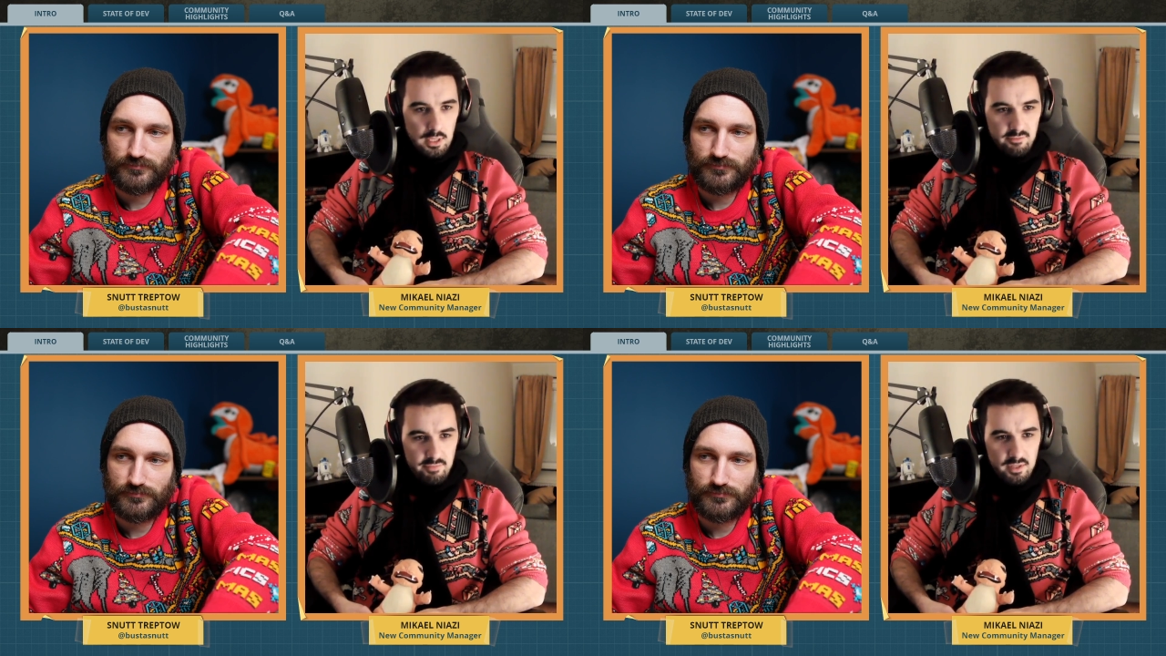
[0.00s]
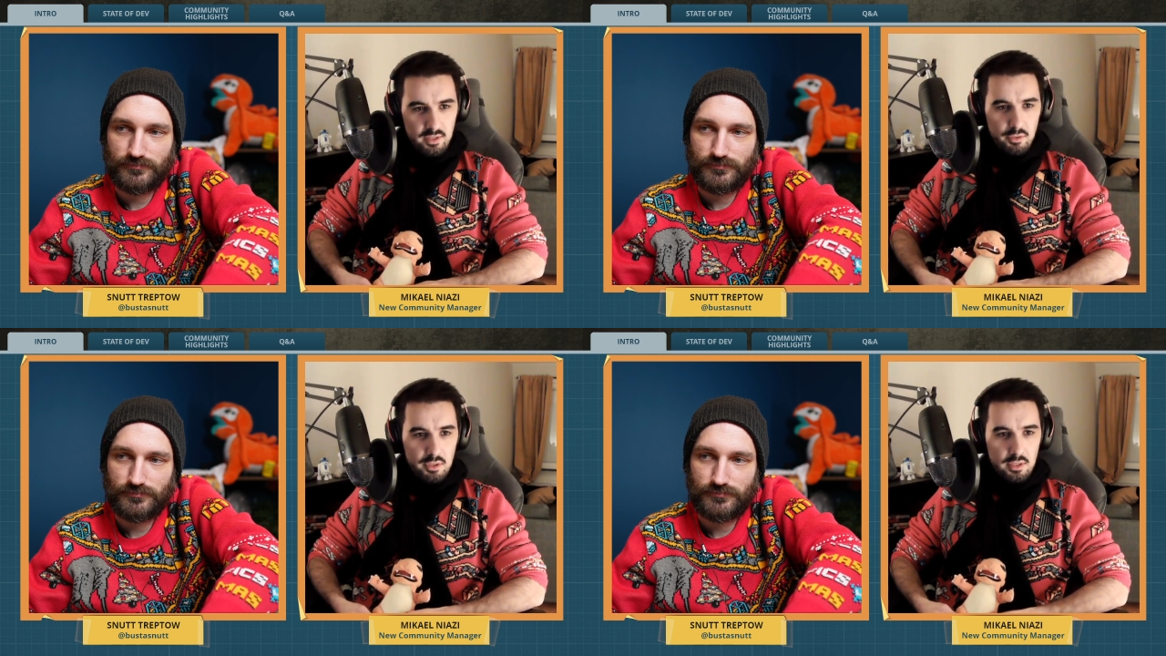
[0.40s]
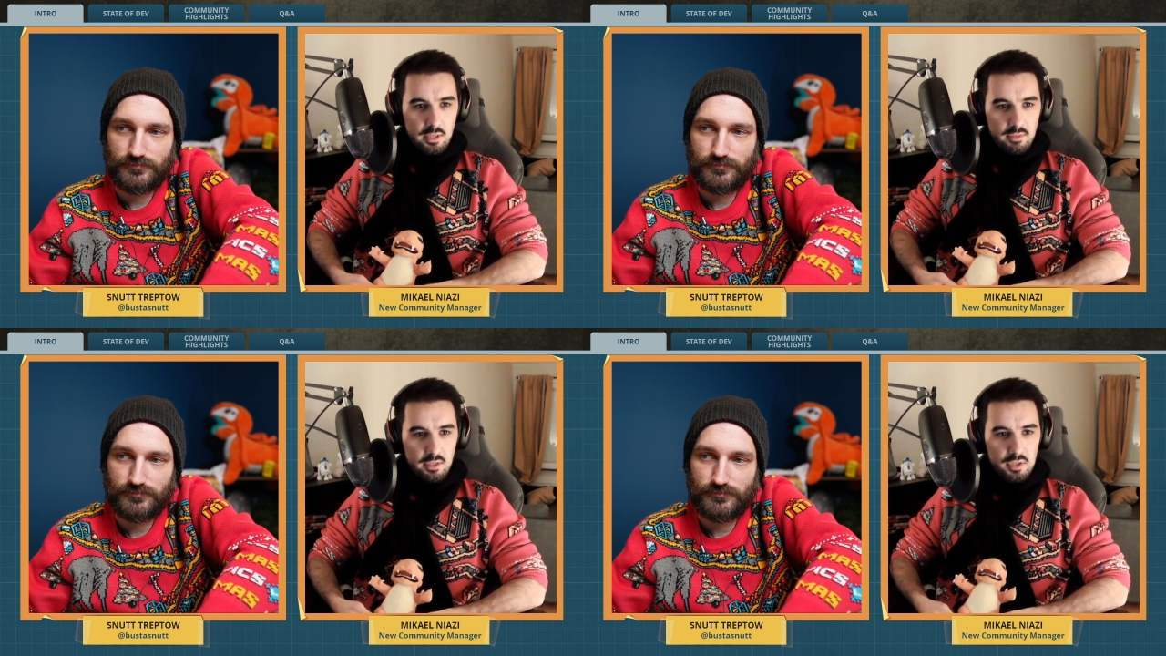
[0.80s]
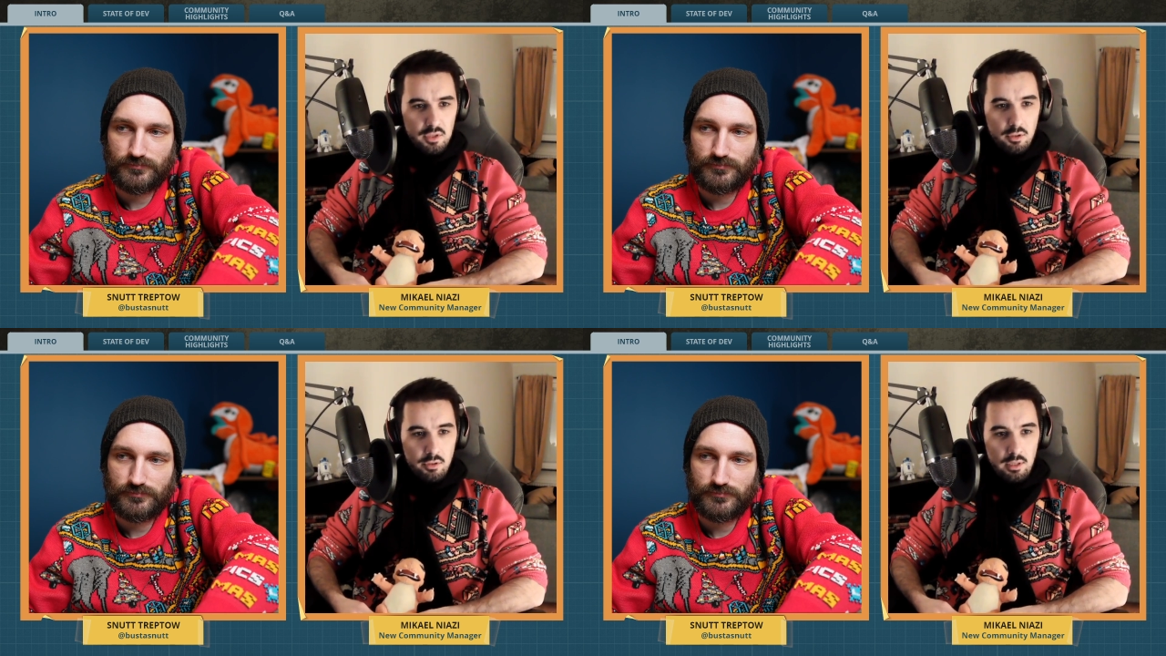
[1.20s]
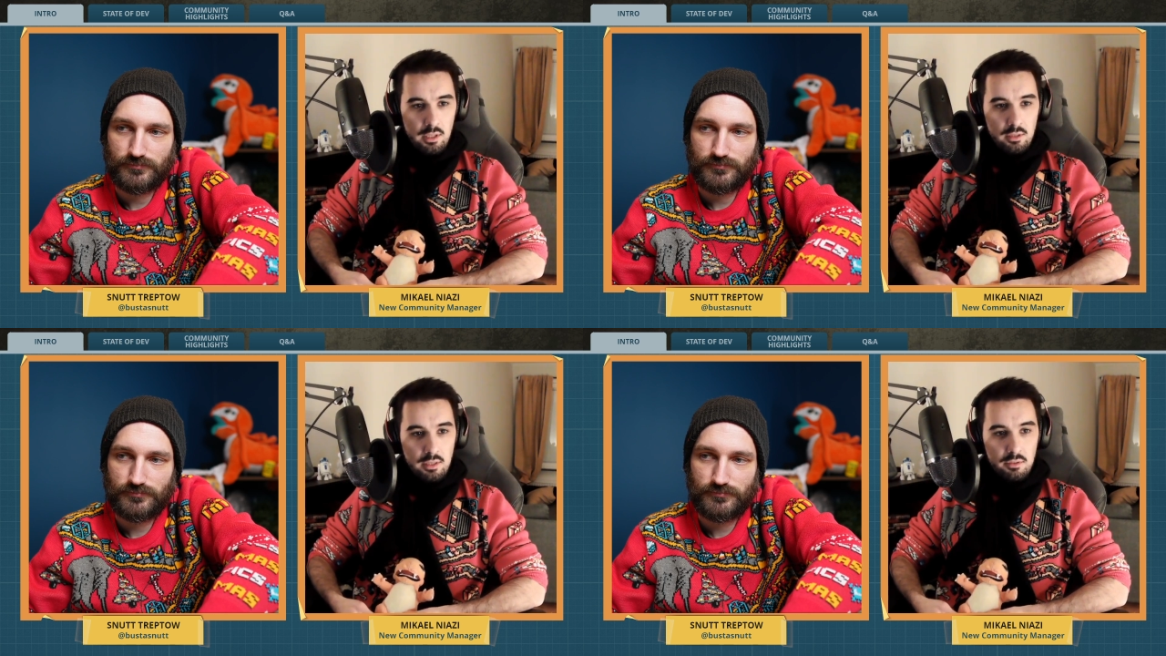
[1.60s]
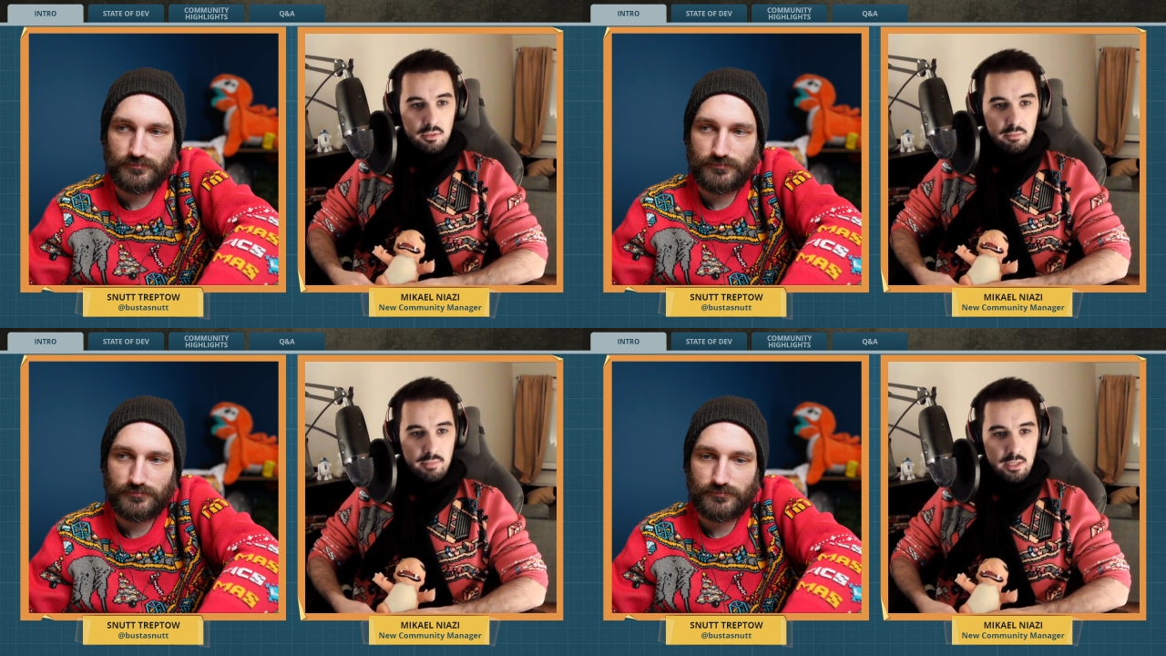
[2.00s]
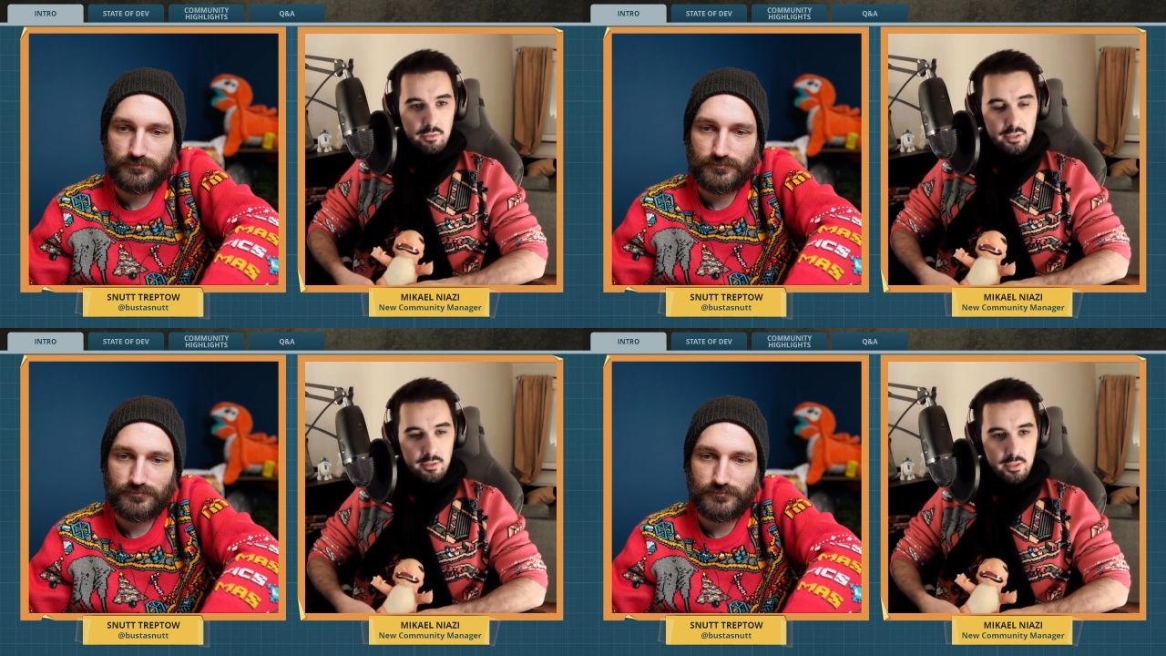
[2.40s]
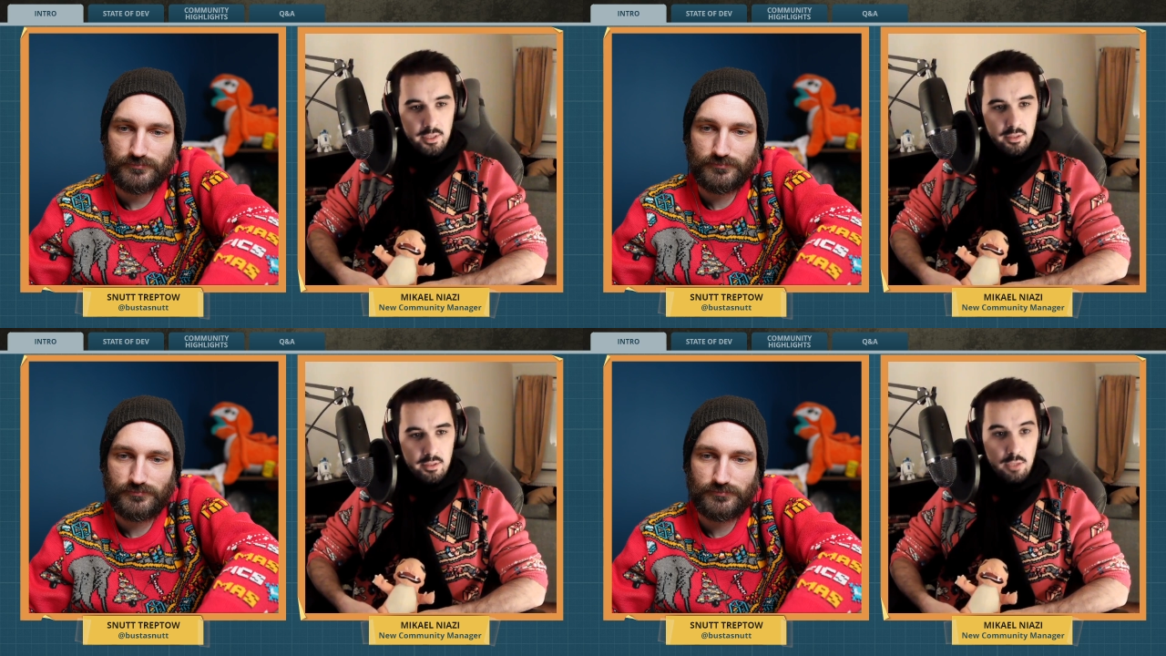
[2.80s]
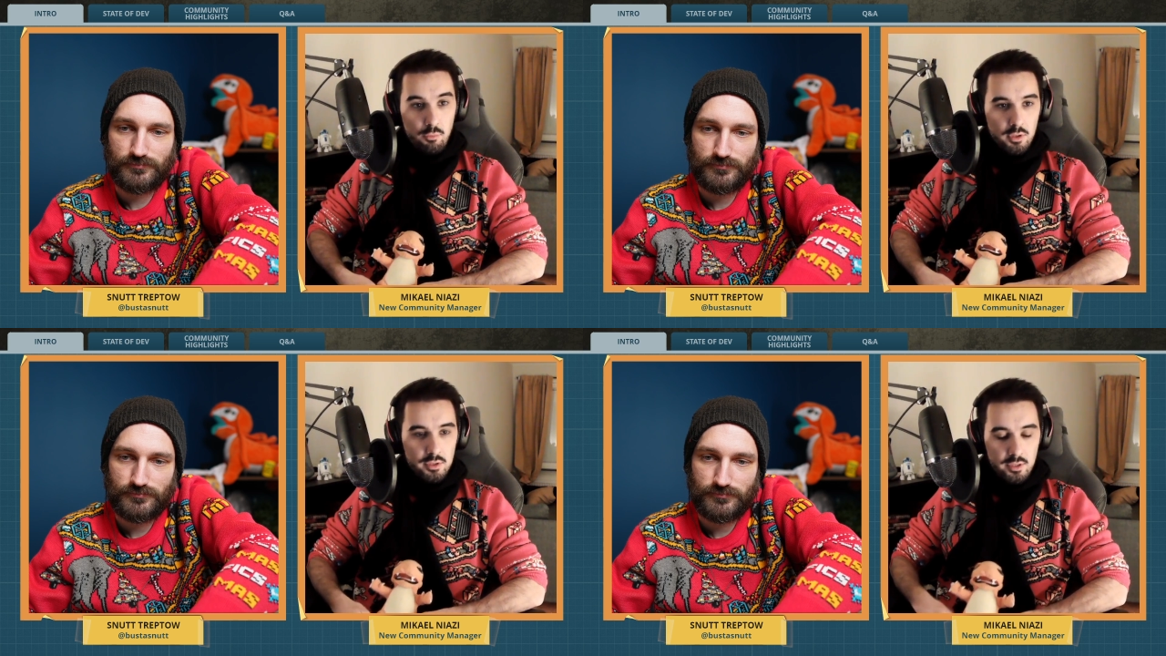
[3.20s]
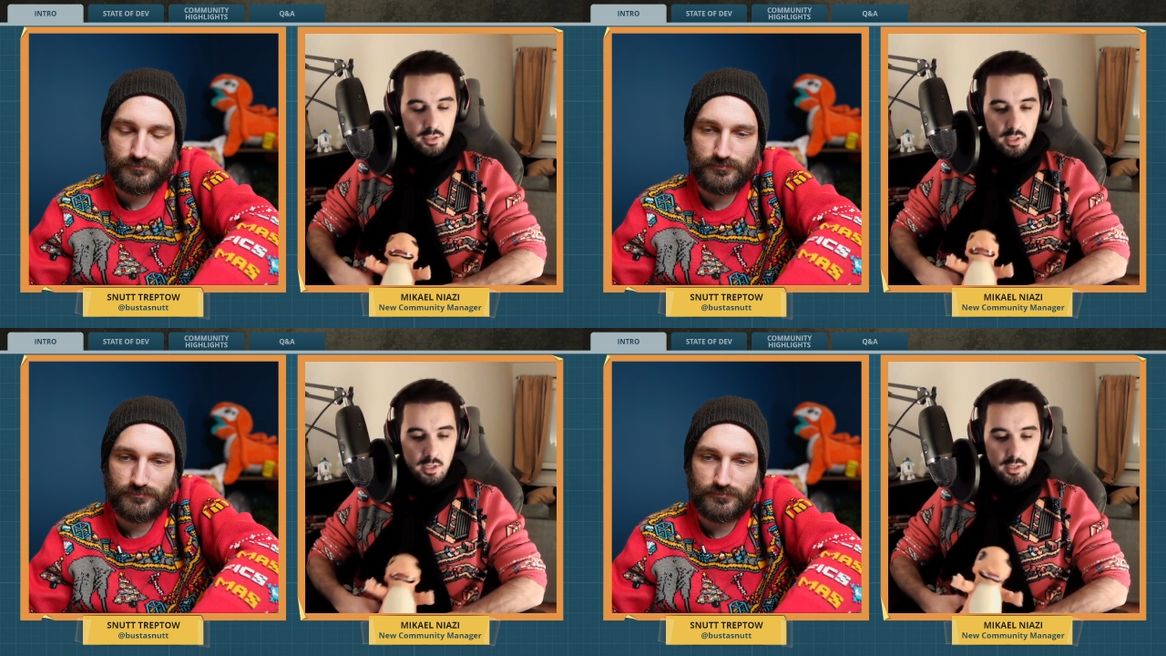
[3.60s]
Speaker 1: I've been I've been using coal a lot lately to get power mm -hmm. uh, and water.